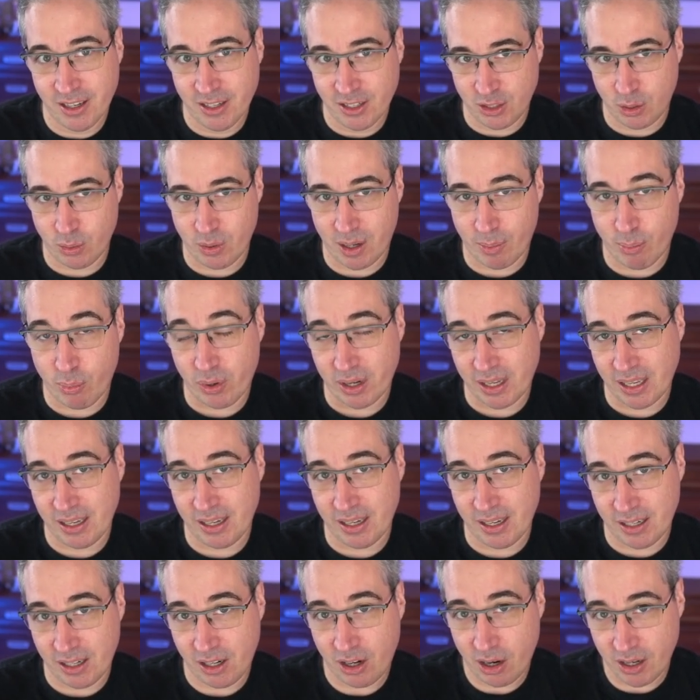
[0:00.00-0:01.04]
So when I'm bringing
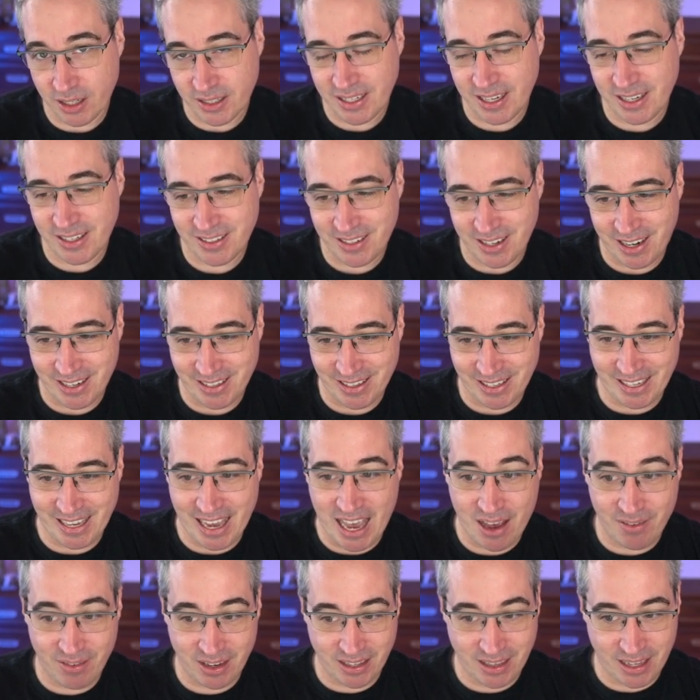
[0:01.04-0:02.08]
in content, I like
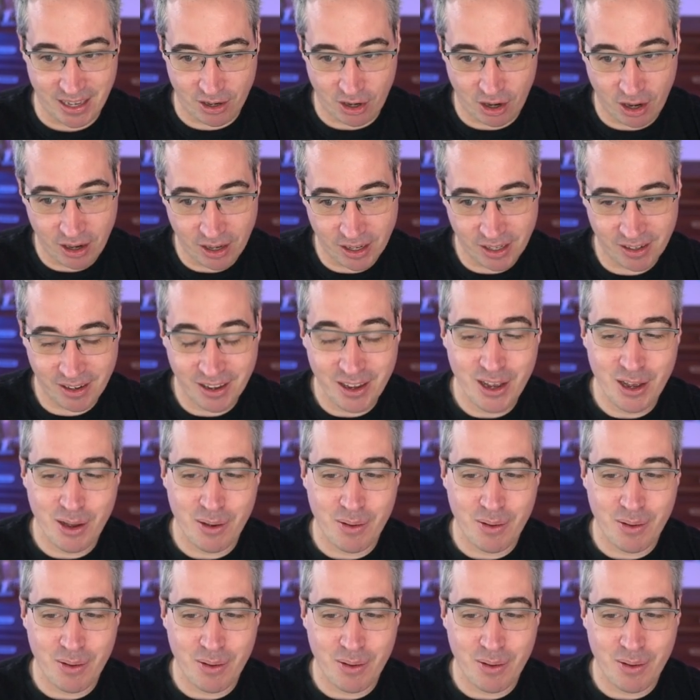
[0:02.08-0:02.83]
having that on,